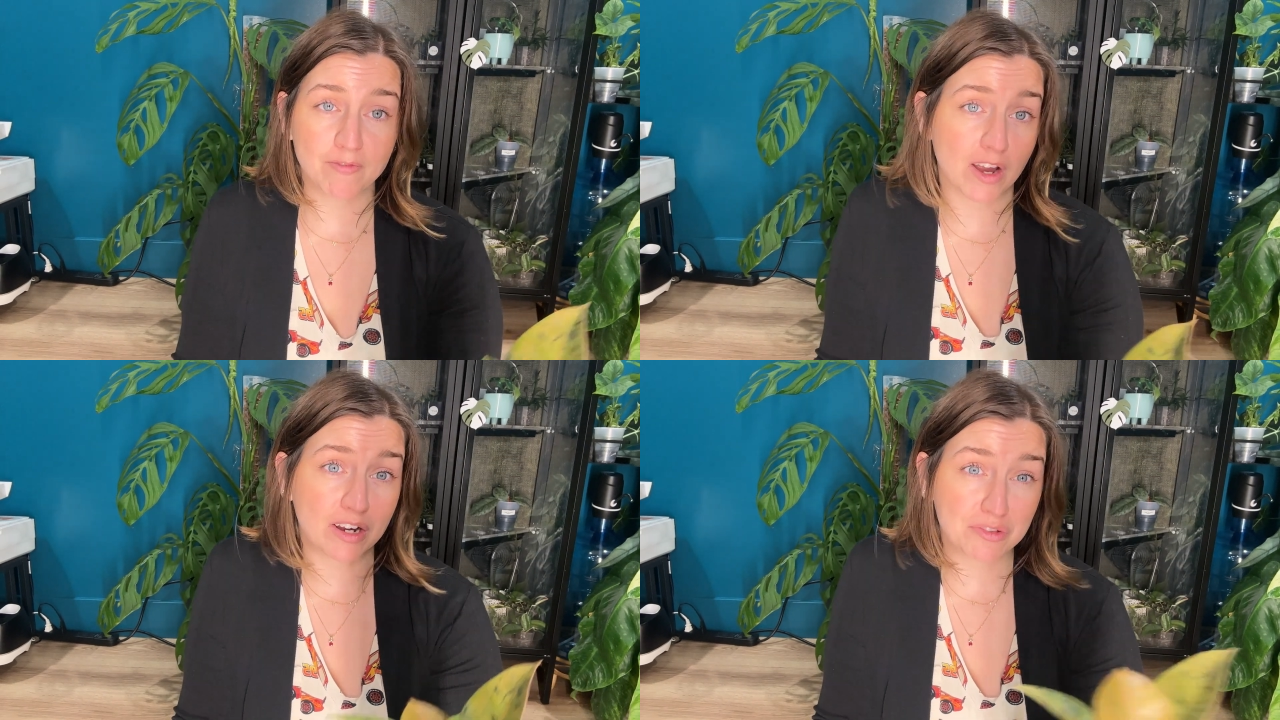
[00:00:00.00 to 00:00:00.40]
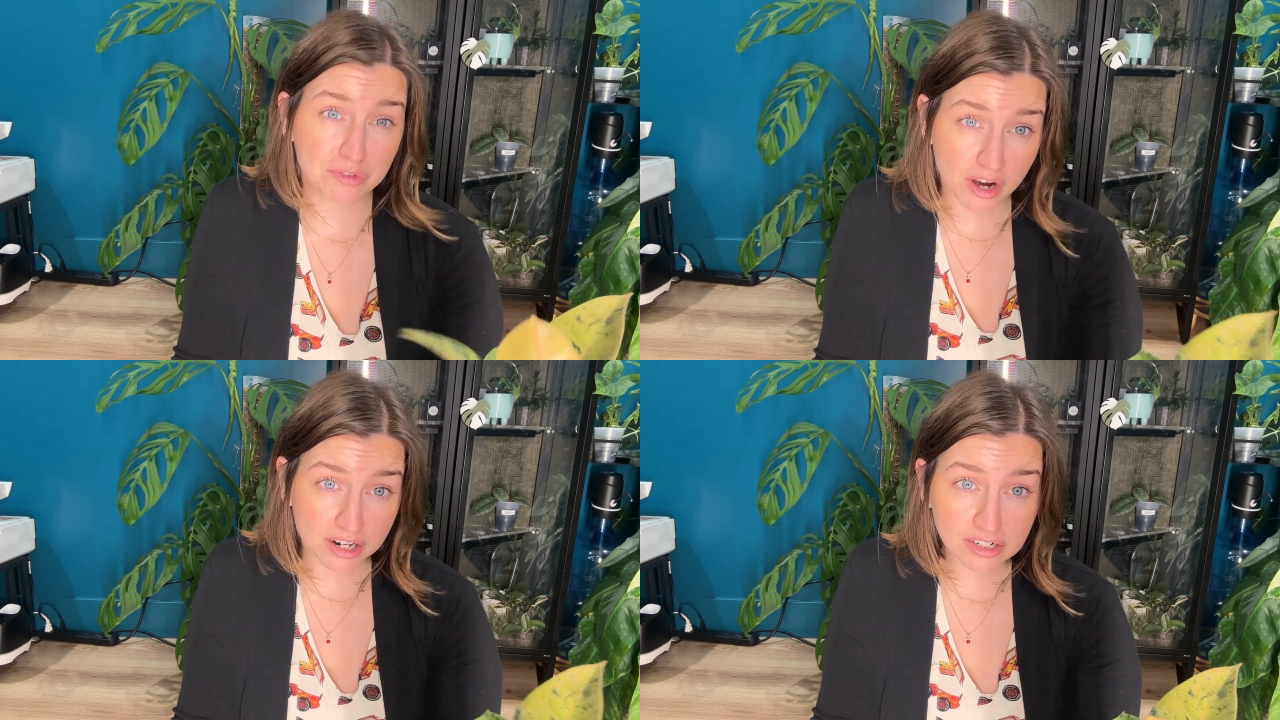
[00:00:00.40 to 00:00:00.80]
very
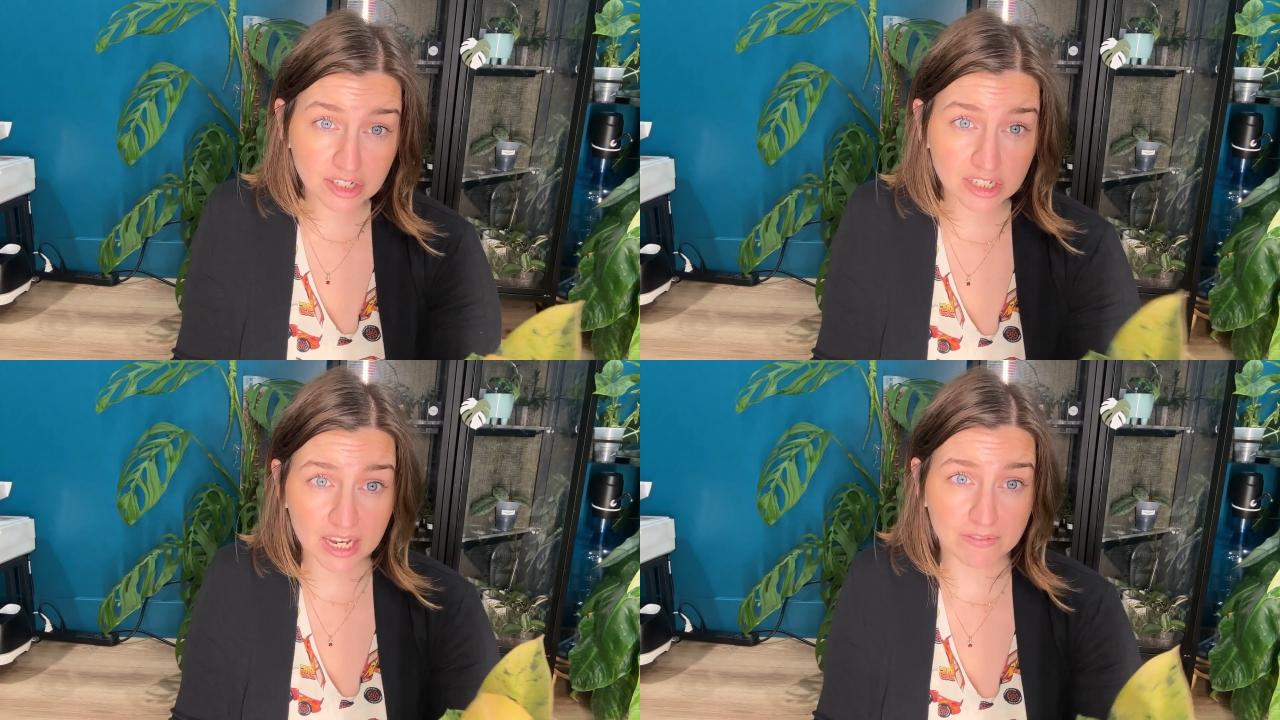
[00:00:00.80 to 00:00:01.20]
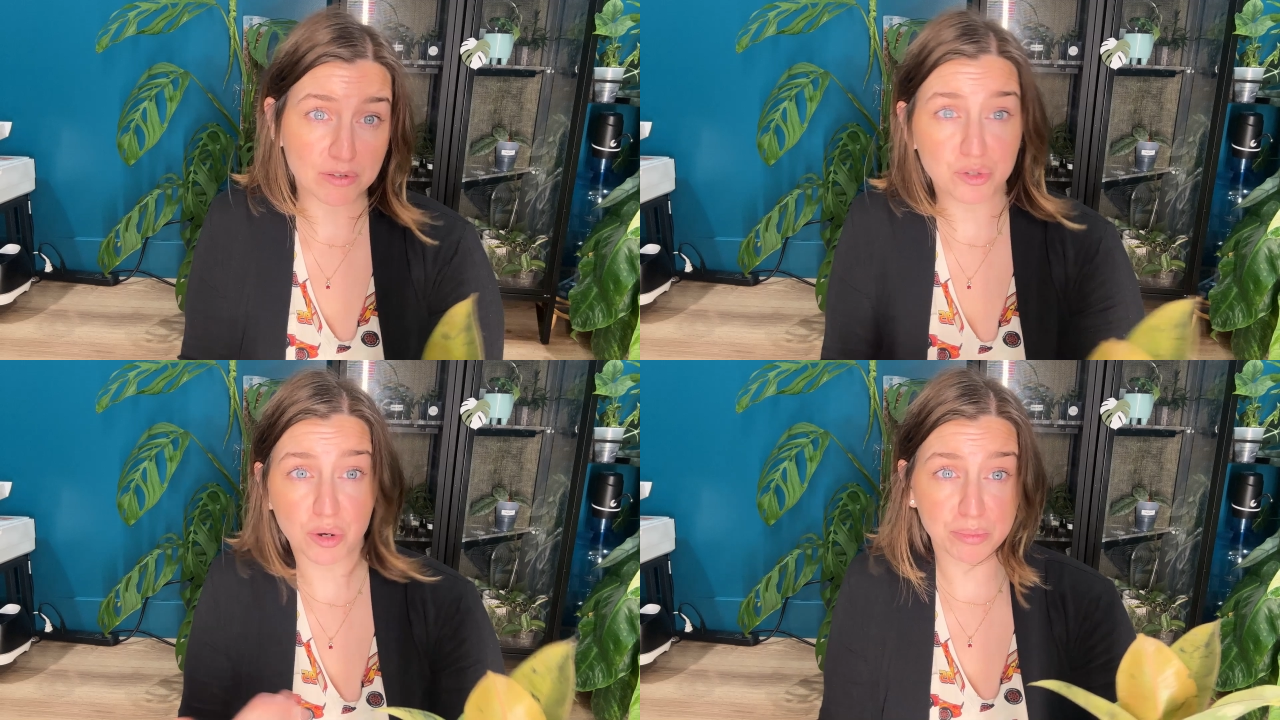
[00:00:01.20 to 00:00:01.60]
large if you
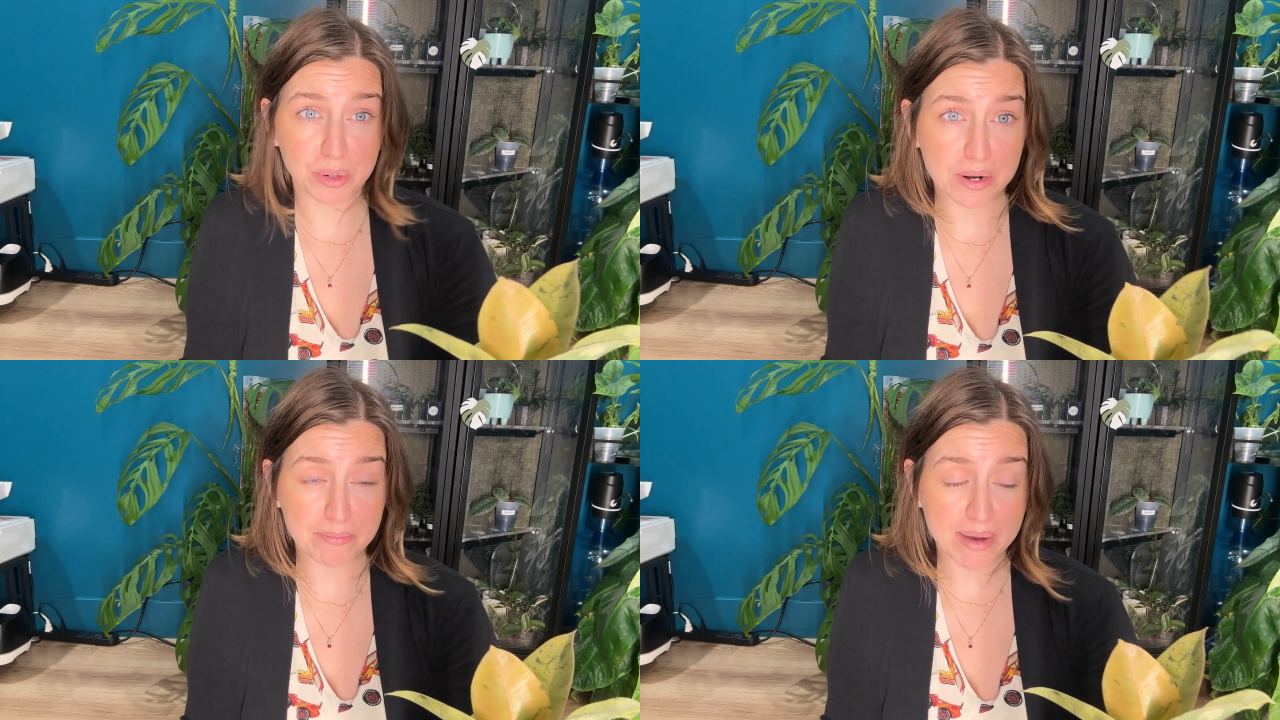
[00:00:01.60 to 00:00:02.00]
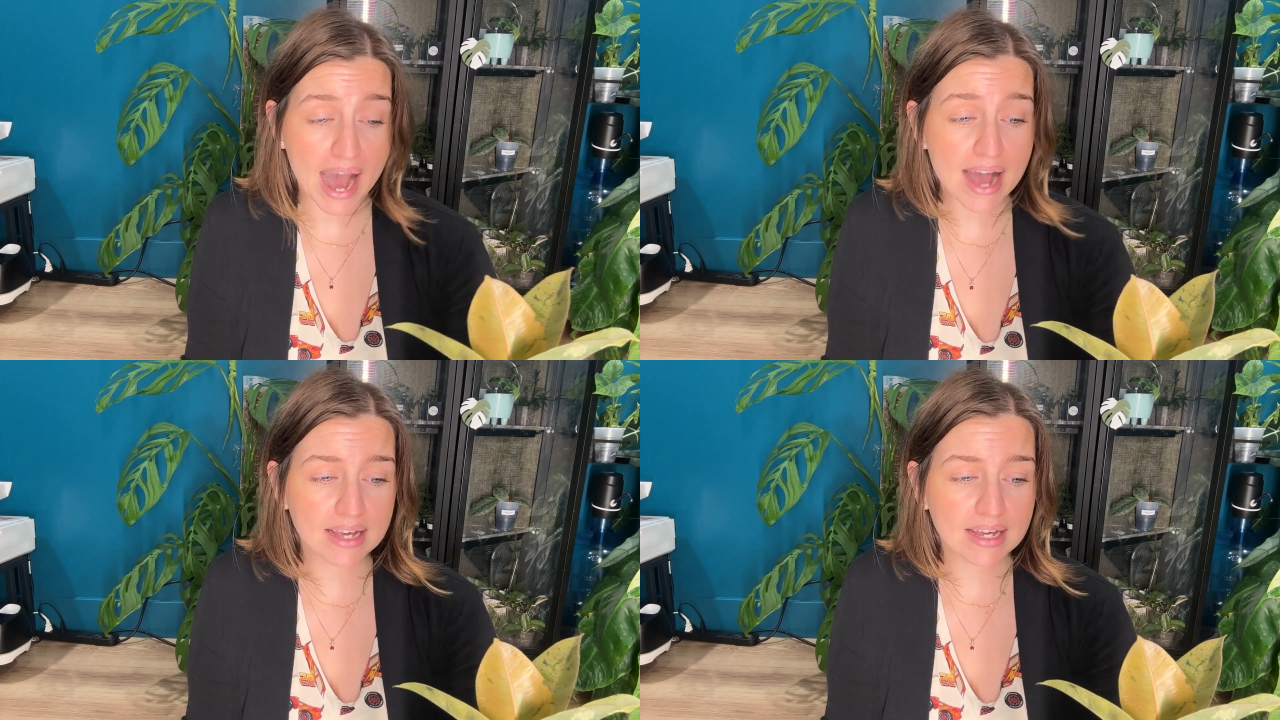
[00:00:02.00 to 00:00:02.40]
don't prune it
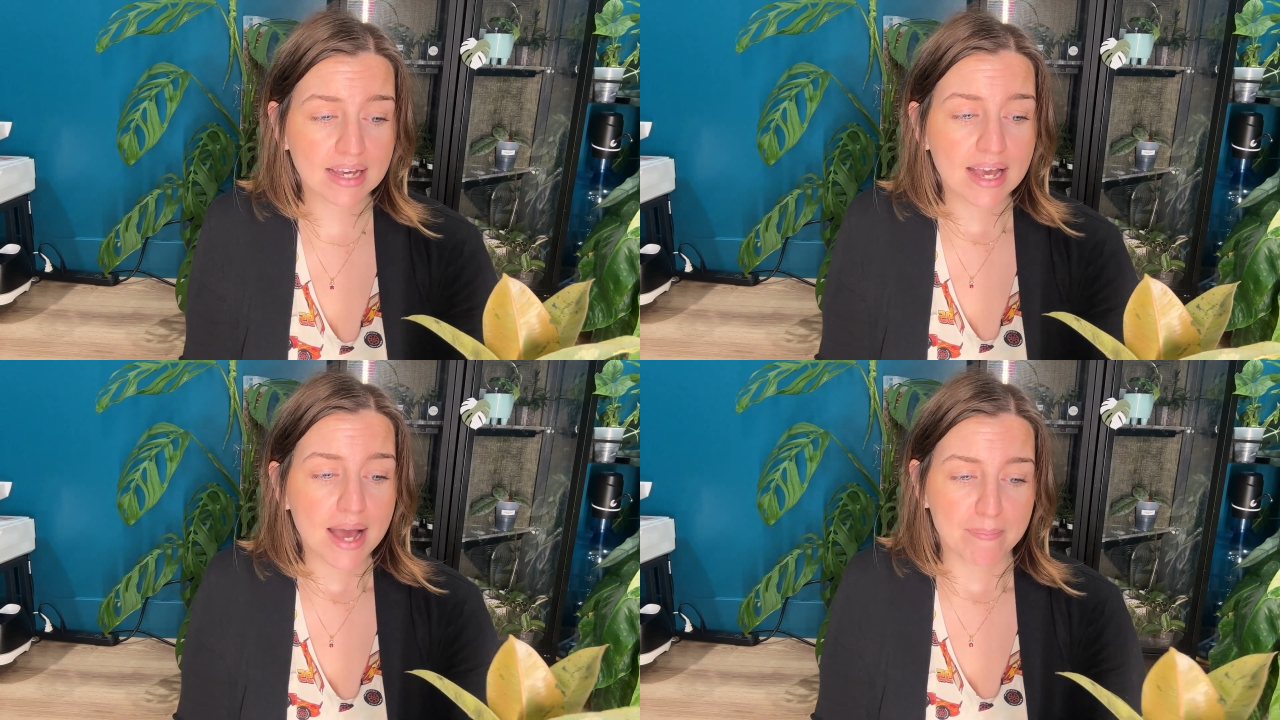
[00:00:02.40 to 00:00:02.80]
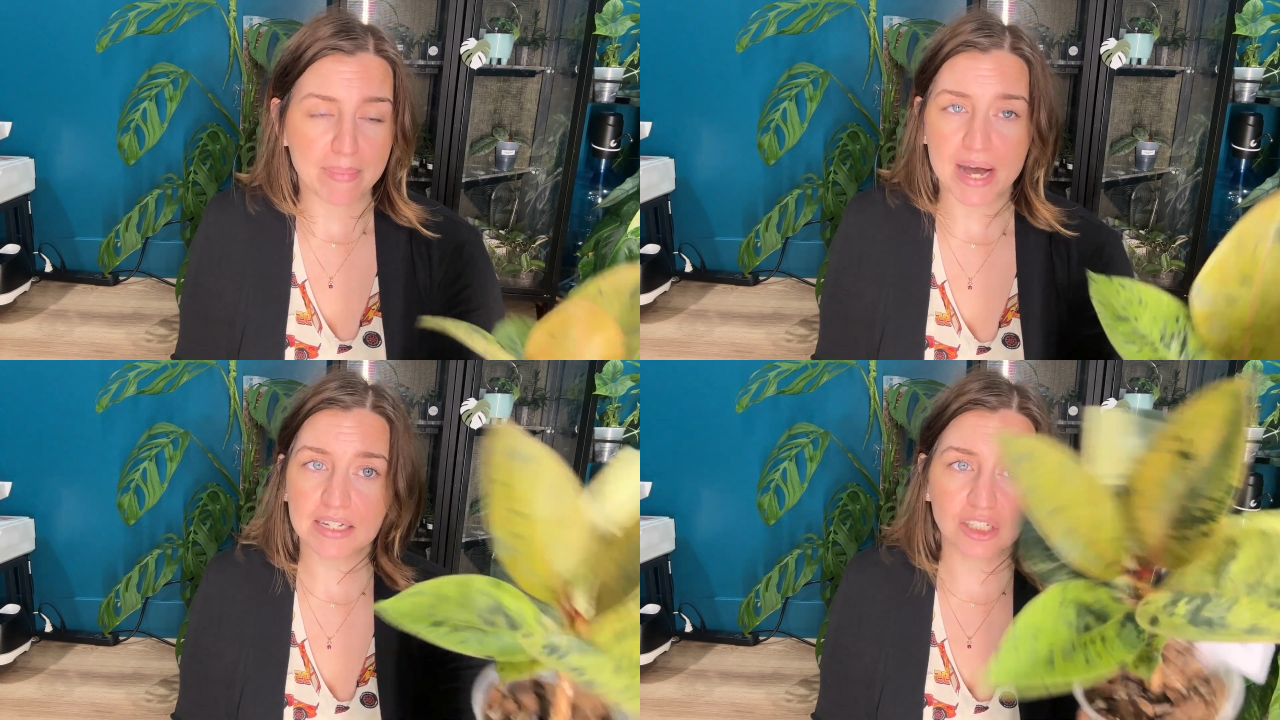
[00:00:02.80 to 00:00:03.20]
back,
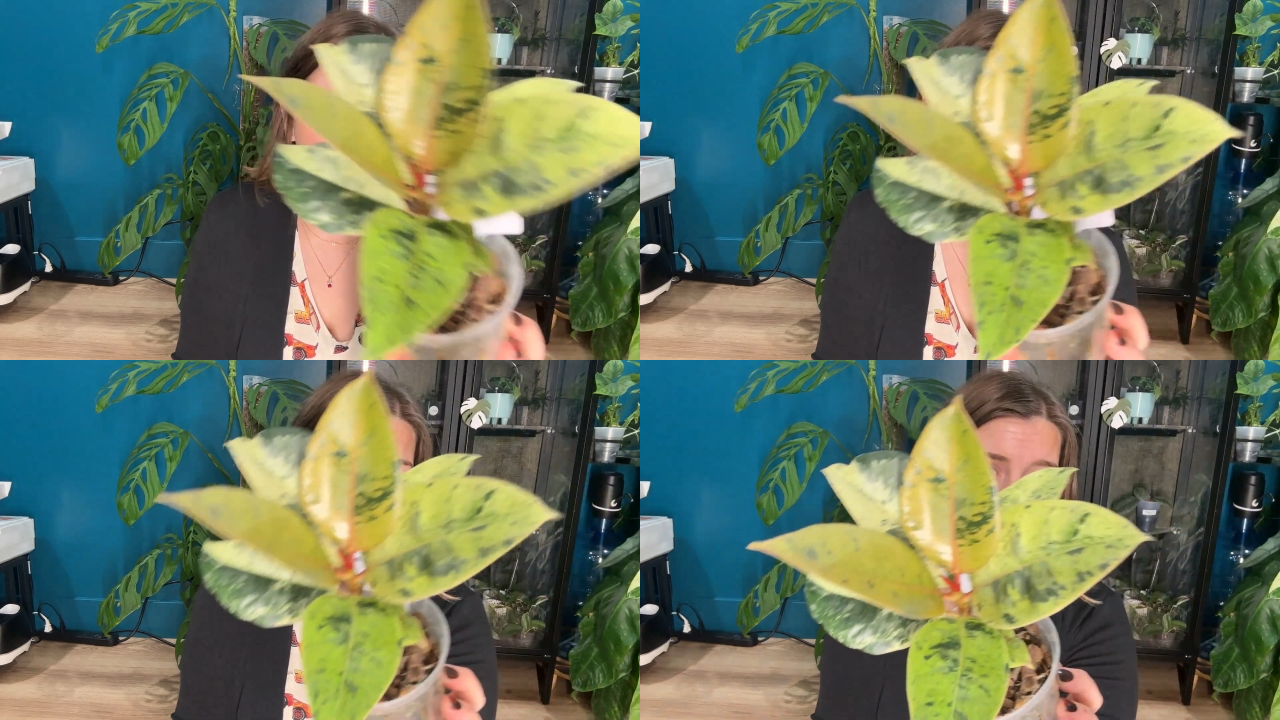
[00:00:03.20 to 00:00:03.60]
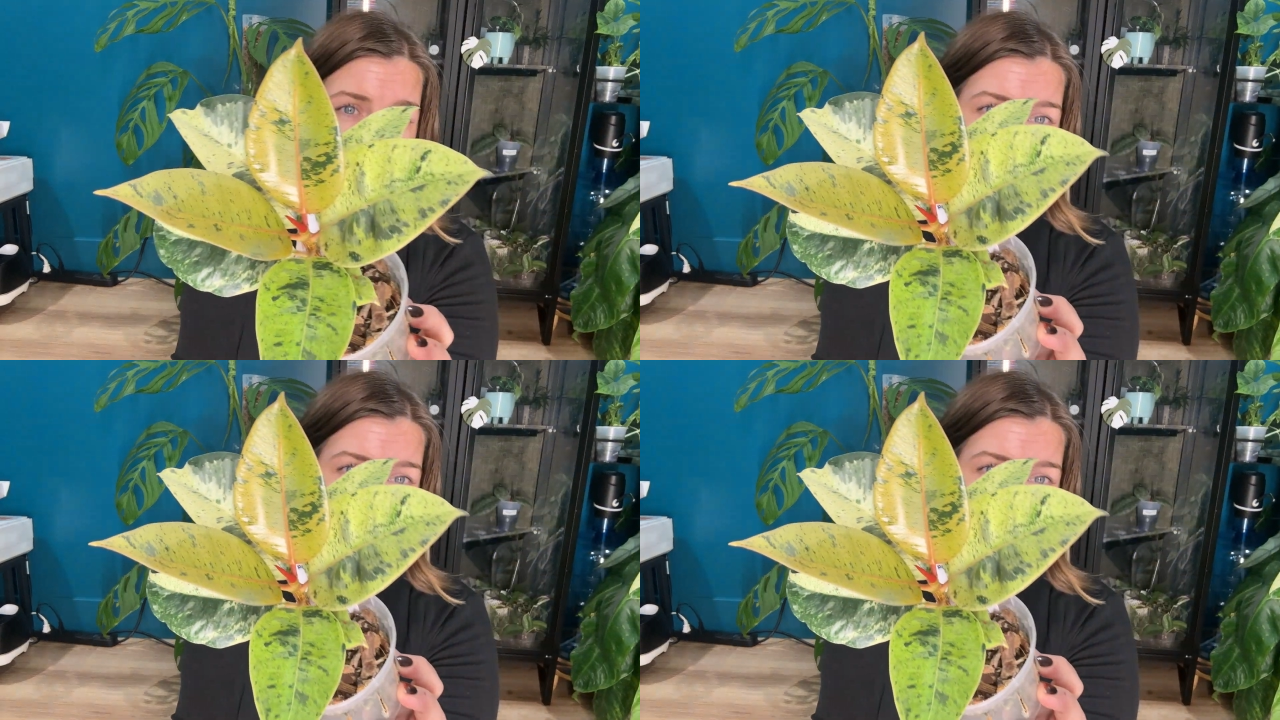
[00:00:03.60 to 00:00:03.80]
but just having